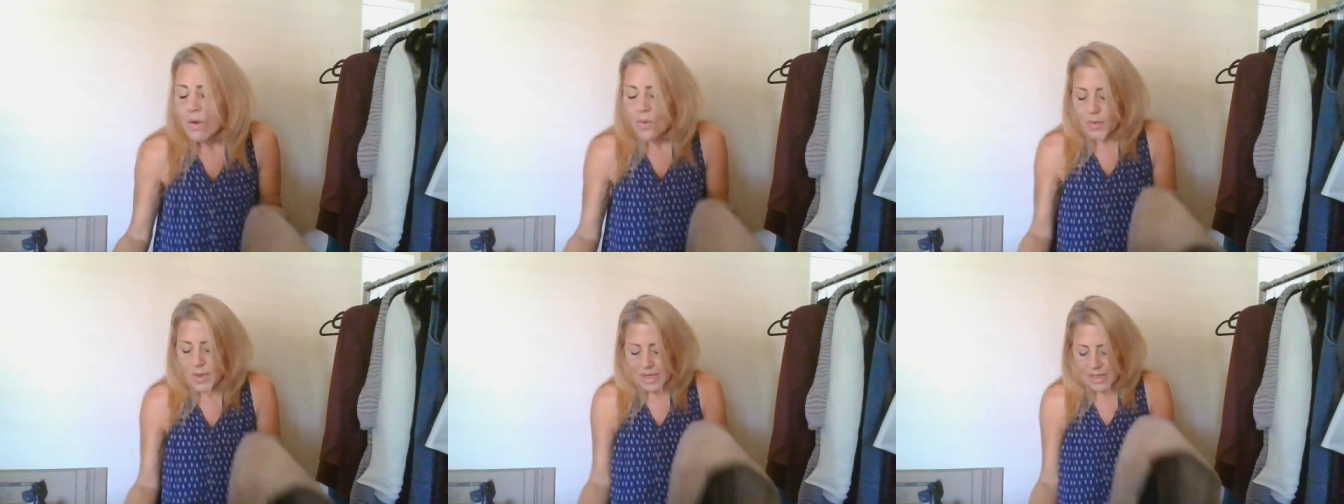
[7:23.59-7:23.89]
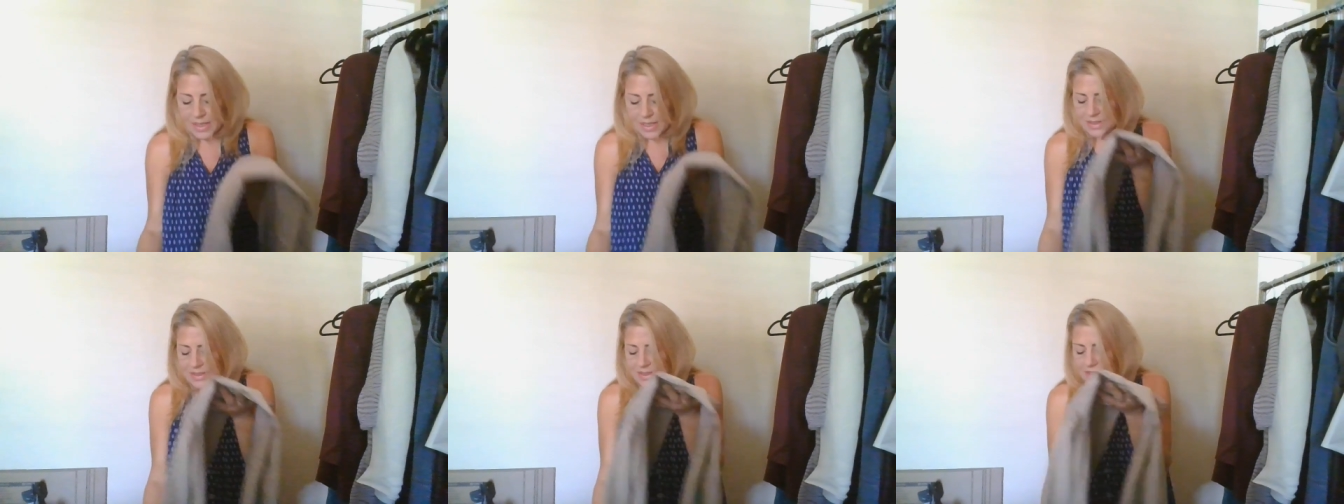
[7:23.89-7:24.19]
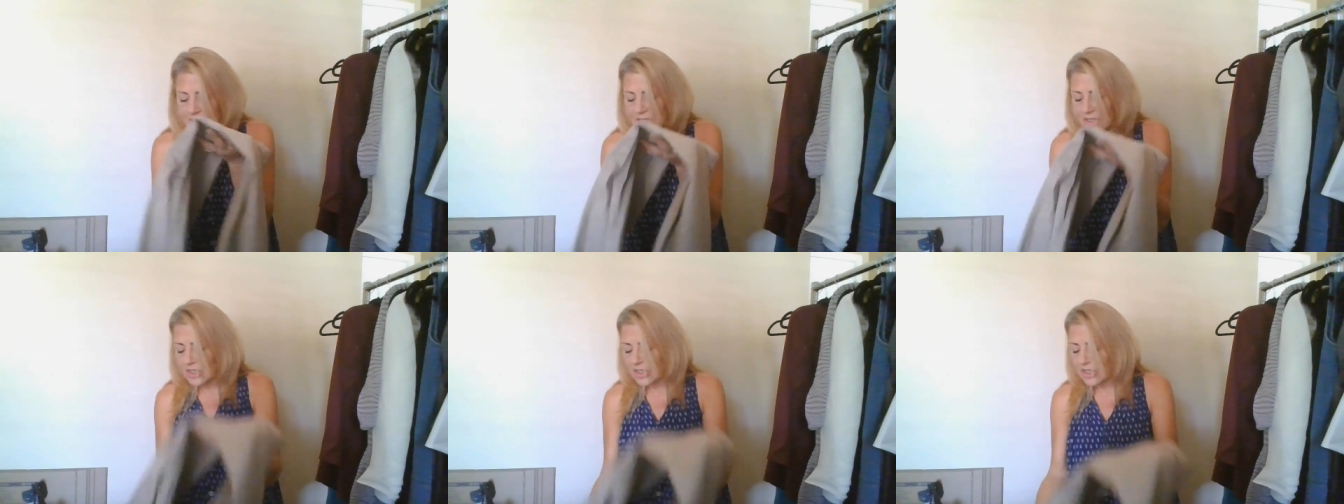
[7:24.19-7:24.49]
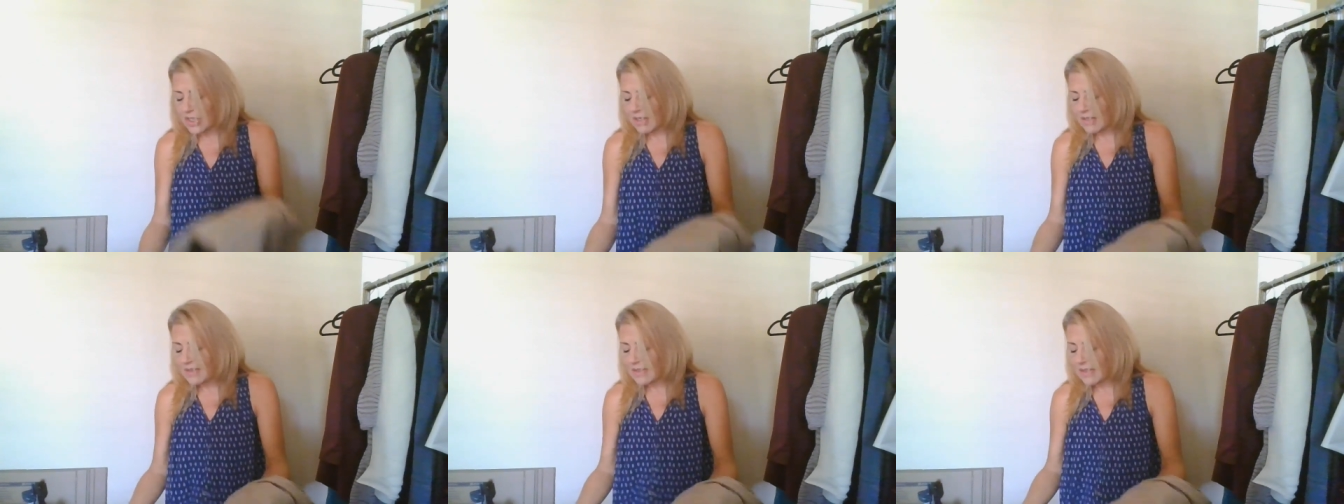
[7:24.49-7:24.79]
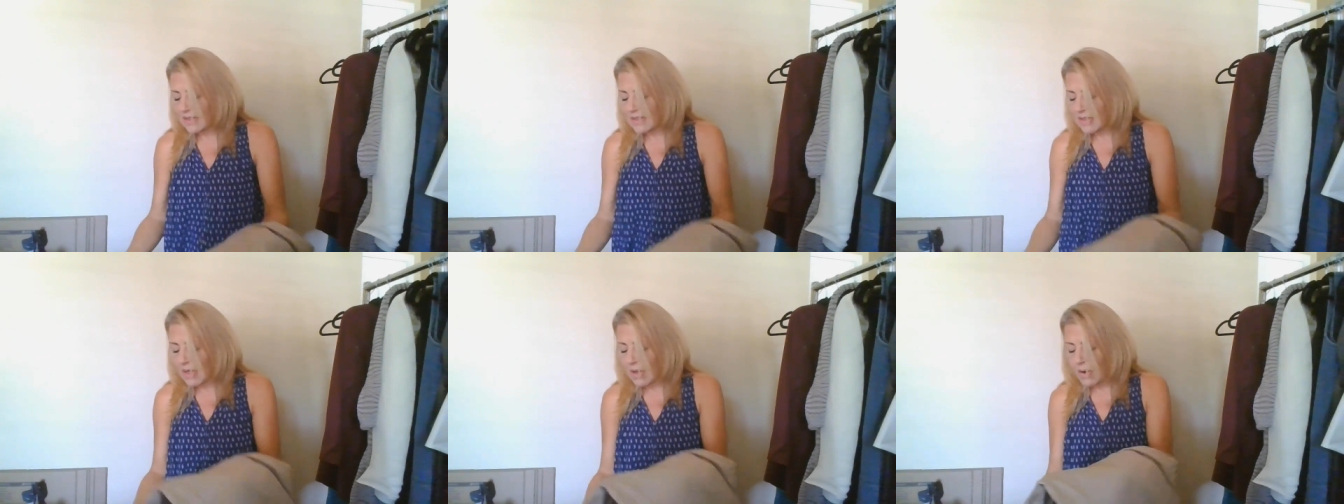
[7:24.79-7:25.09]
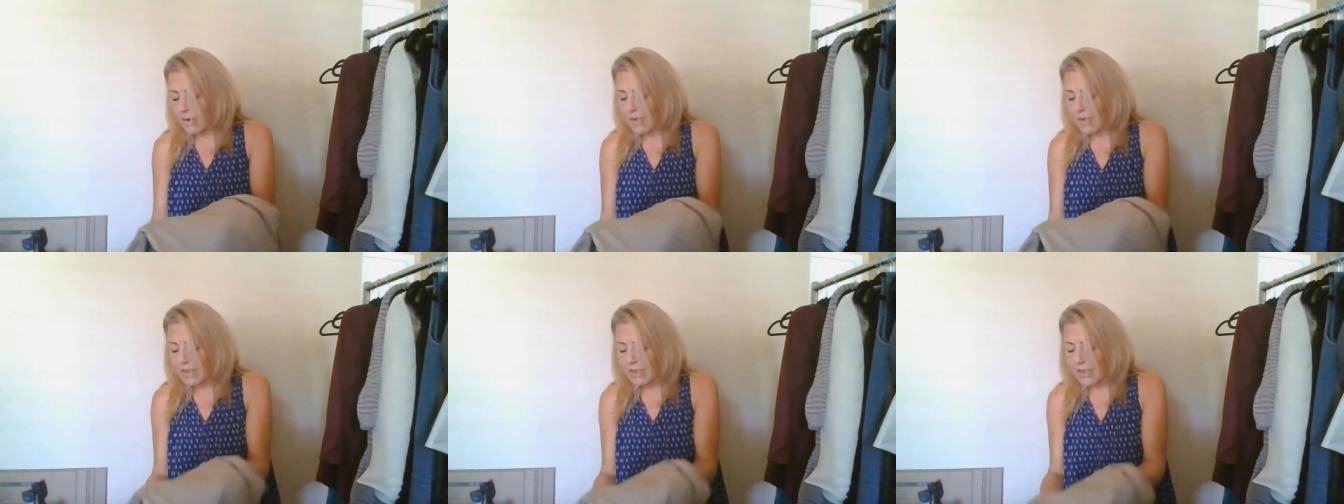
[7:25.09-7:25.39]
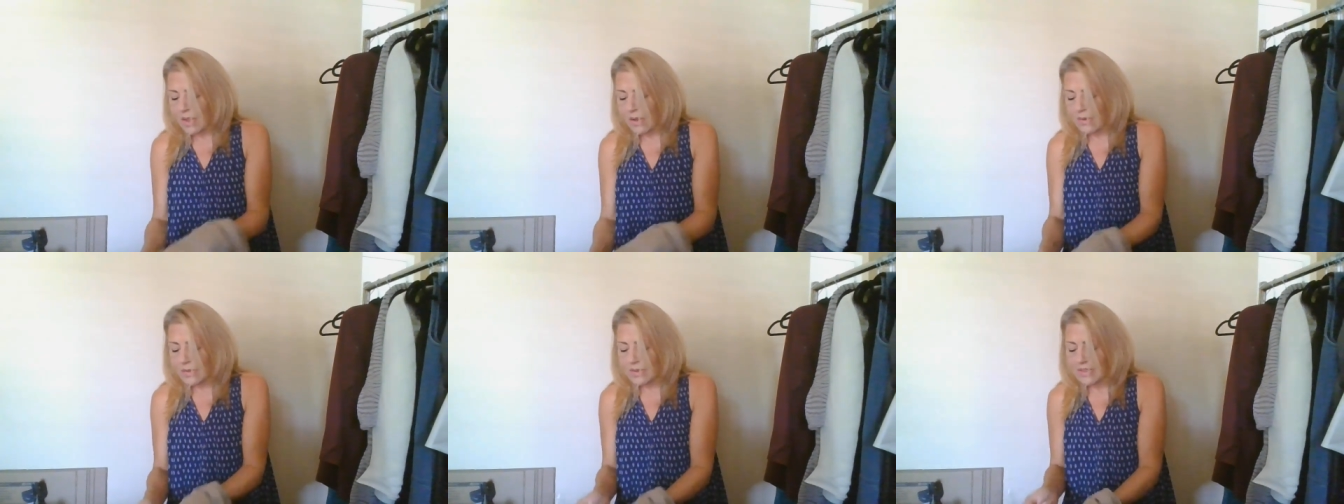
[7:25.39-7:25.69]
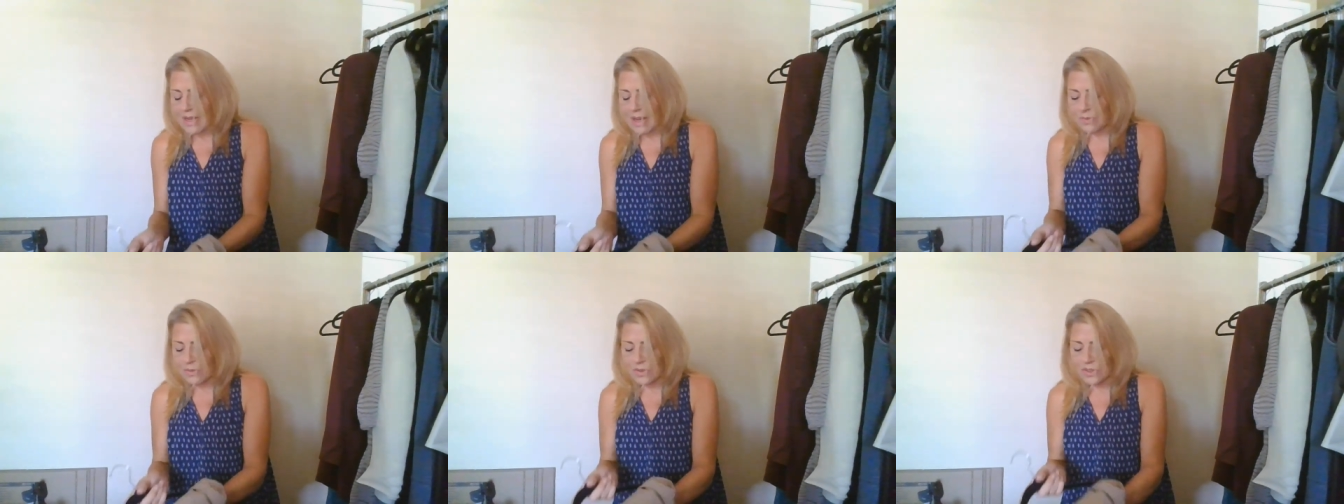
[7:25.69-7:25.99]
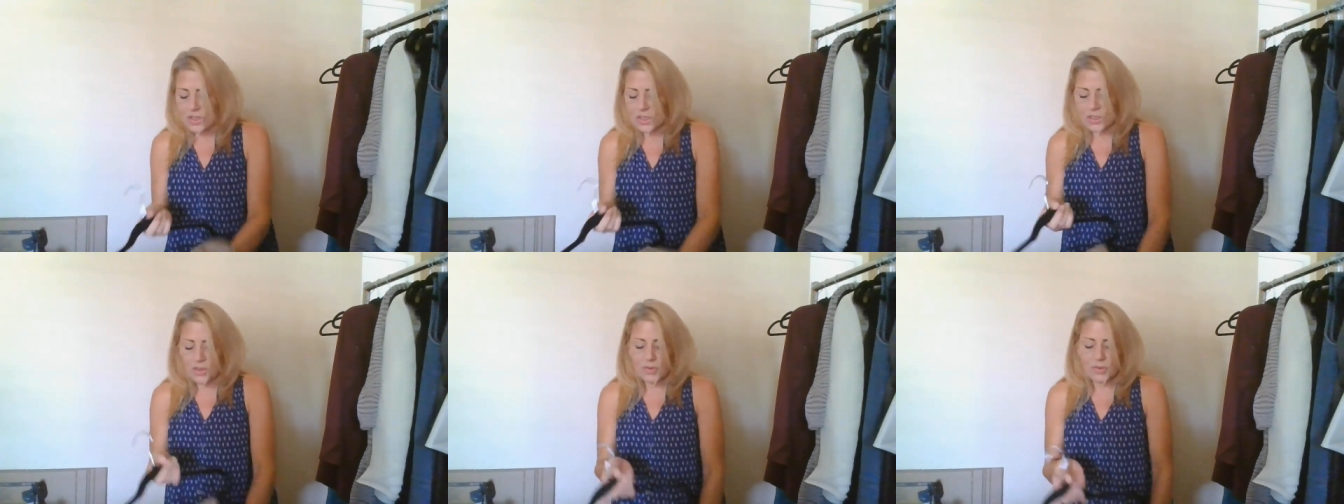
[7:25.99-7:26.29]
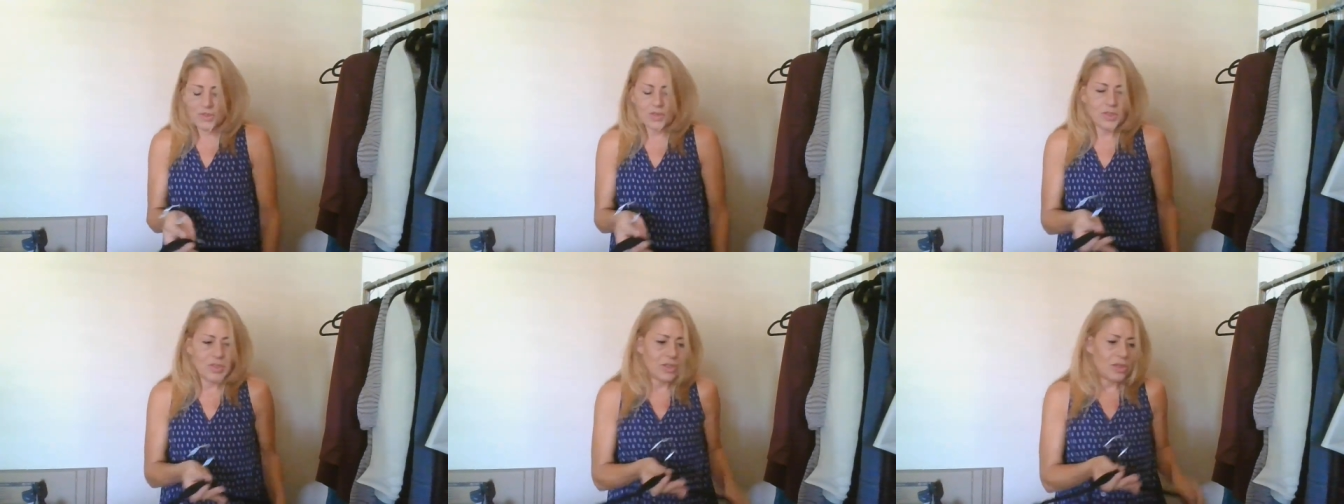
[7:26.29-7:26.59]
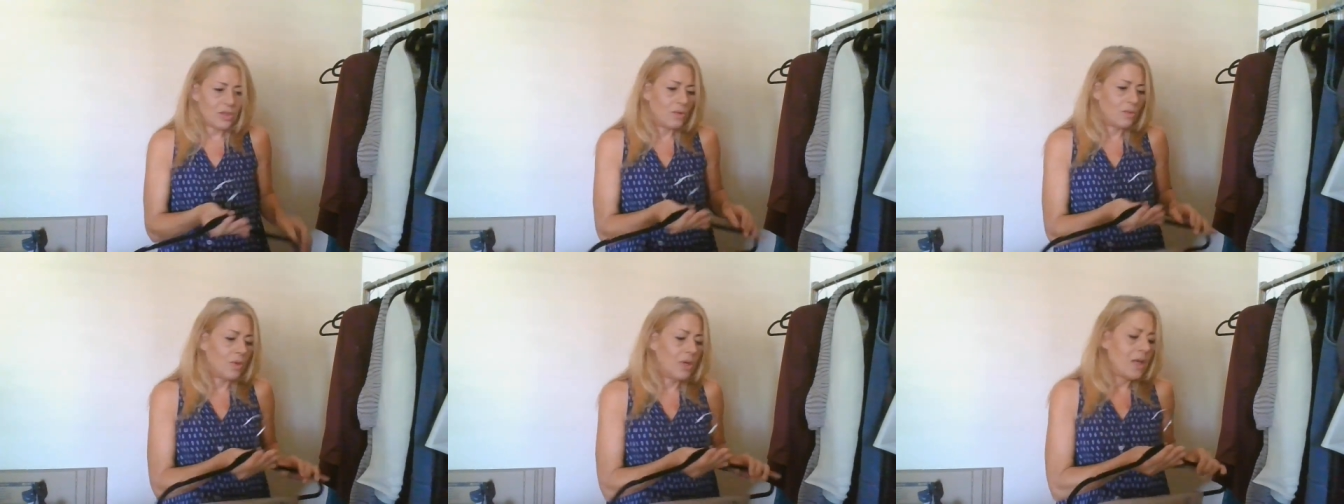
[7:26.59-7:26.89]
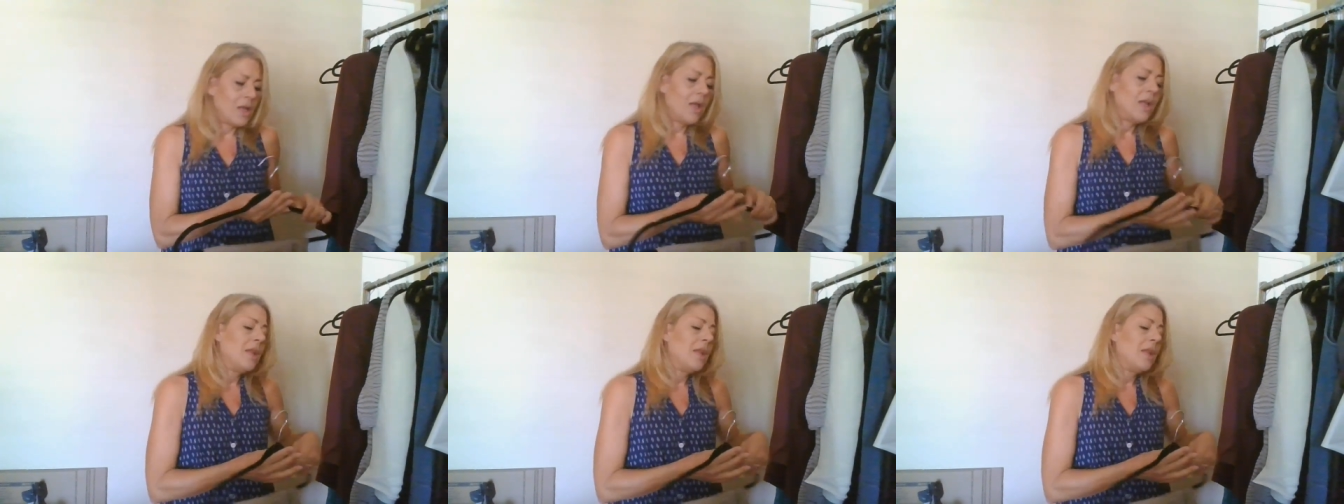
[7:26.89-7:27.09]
when it's Additions, so those I will choose to